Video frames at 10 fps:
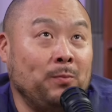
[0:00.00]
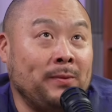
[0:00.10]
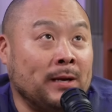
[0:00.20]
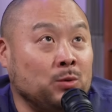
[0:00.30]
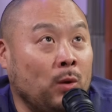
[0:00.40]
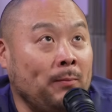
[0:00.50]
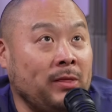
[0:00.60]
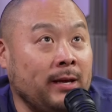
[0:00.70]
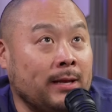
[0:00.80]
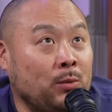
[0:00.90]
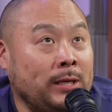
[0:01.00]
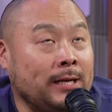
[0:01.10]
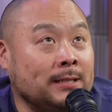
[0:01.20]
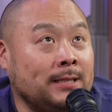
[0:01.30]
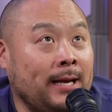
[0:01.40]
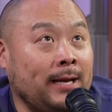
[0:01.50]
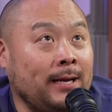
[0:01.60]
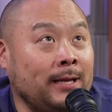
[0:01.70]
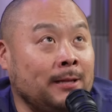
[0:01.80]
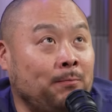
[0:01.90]
There's one thing that we didn't say
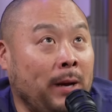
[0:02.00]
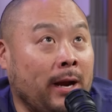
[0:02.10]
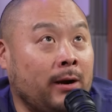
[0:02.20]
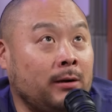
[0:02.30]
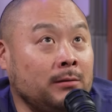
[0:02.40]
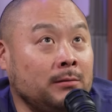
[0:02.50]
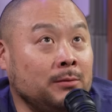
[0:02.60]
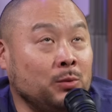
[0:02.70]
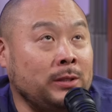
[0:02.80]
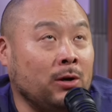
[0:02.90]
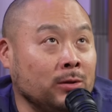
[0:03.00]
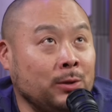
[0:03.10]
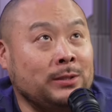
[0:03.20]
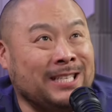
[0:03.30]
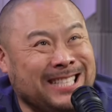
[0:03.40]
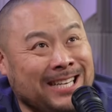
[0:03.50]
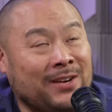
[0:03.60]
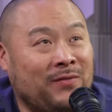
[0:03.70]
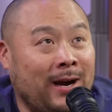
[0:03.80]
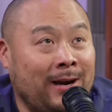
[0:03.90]
in the bear, which also is a
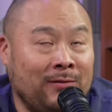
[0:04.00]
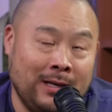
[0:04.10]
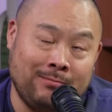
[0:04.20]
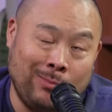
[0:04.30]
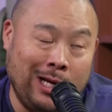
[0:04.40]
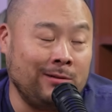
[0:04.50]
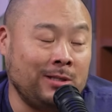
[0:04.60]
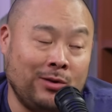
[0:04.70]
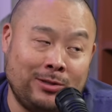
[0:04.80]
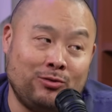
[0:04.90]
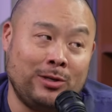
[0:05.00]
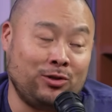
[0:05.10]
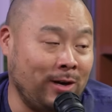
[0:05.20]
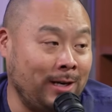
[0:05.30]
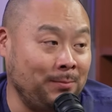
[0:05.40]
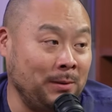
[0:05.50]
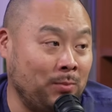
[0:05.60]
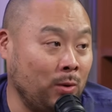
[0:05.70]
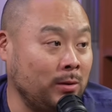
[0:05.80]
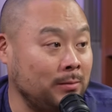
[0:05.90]
signifier of like, wow, this restaurant's trying to be
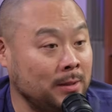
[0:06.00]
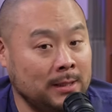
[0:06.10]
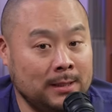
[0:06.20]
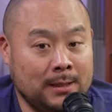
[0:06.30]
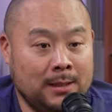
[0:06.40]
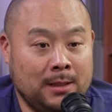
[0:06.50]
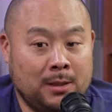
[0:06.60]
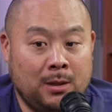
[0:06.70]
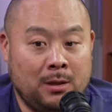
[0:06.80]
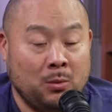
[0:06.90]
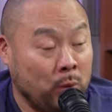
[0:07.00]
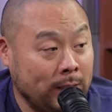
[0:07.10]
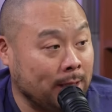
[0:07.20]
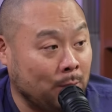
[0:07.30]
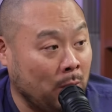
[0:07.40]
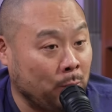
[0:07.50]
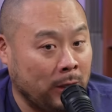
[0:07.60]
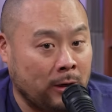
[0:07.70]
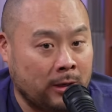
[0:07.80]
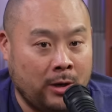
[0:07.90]
important. And we did it when we
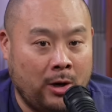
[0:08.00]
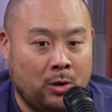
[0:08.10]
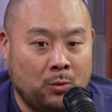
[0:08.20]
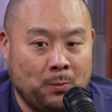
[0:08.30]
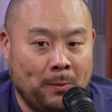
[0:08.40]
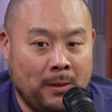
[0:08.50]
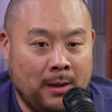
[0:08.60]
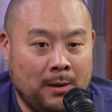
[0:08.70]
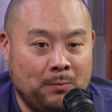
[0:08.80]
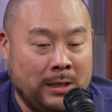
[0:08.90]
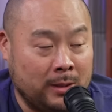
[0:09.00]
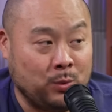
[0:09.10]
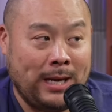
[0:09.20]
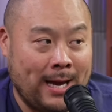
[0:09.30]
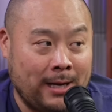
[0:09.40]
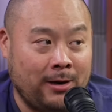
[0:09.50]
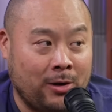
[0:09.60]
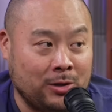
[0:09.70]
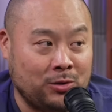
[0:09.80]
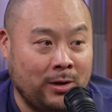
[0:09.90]
were at Co, because we had it in
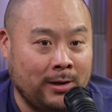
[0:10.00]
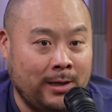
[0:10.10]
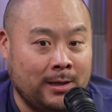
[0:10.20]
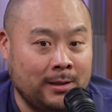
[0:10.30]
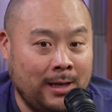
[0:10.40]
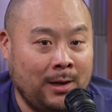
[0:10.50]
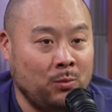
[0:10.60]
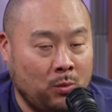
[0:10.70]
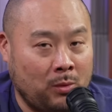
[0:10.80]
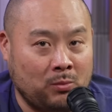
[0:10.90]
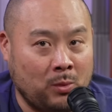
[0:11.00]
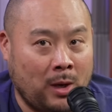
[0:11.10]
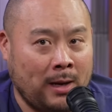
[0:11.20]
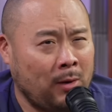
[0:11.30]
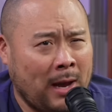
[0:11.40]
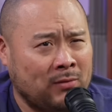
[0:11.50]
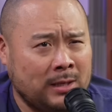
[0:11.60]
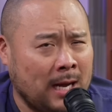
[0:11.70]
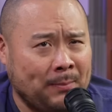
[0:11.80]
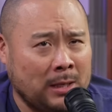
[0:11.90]
Australia, and every
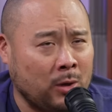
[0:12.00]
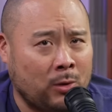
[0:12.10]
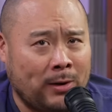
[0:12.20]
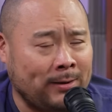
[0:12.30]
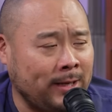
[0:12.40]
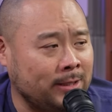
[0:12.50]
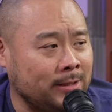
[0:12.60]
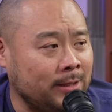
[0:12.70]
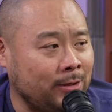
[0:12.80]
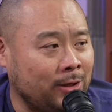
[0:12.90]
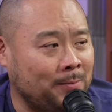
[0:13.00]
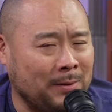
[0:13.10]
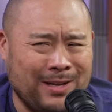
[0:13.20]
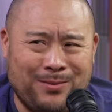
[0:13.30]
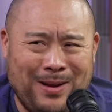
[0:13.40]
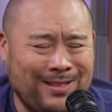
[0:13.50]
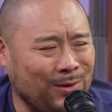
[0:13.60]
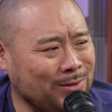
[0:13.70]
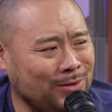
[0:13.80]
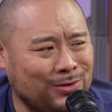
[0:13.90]
time I'd go around kitchens in Europe, I'm like, man,
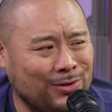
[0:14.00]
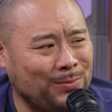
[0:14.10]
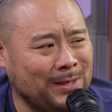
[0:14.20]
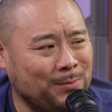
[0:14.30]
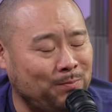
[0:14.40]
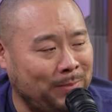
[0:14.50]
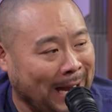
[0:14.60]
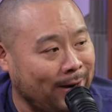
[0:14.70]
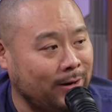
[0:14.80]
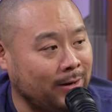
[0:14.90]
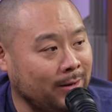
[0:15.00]
those are so much better.